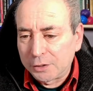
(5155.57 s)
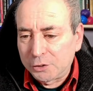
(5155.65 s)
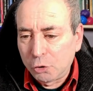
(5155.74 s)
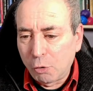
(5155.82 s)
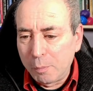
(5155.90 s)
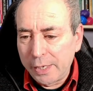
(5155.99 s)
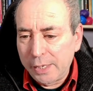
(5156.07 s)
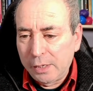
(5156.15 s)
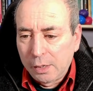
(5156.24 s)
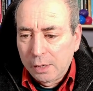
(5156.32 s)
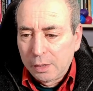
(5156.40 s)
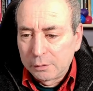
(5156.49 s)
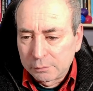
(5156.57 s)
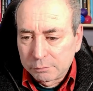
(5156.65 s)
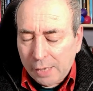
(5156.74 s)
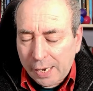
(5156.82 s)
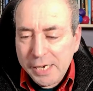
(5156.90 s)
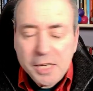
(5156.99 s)
Taught me
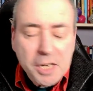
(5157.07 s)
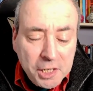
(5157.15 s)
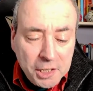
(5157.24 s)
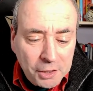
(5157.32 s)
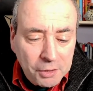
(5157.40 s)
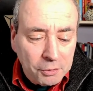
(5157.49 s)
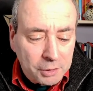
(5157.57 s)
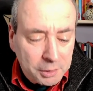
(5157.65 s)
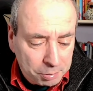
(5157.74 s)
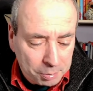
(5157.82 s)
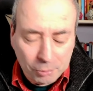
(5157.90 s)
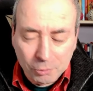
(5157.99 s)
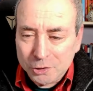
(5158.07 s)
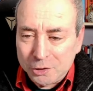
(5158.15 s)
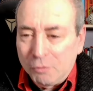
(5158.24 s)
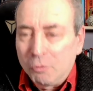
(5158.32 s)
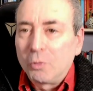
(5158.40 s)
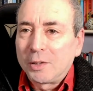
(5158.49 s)
a huge
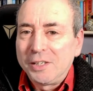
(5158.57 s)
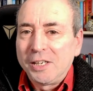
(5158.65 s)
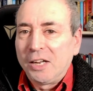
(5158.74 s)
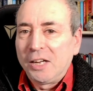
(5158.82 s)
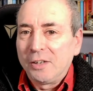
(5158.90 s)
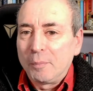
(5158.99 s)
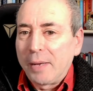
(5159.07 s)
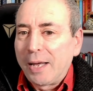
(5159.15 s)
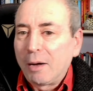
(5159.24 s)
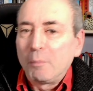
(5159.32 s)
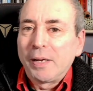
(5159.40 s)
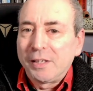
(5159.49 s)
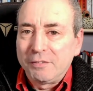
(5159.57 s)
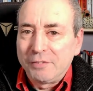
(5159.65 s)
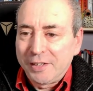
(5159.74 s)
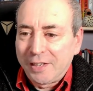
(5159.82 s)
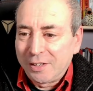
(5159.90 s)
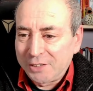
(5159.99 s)
proportion of what I know about making
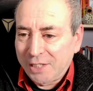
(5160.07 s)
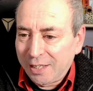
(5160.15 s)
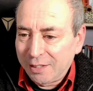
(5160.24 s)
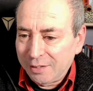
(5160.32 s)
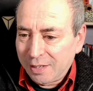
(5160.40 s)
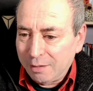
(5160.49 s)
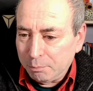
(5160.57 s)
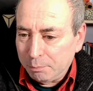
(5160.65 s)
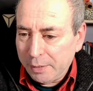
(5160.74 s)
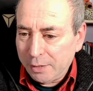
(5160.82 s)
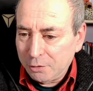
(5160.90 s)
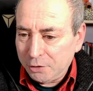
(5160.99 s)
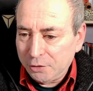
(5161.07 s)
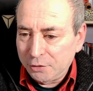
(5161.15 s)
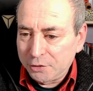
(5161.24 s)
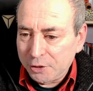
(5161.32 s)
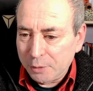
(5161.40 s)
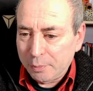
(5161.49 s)
videos and being on
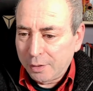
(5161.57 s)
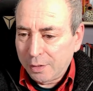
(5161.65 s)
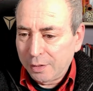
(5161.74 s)
YouTube.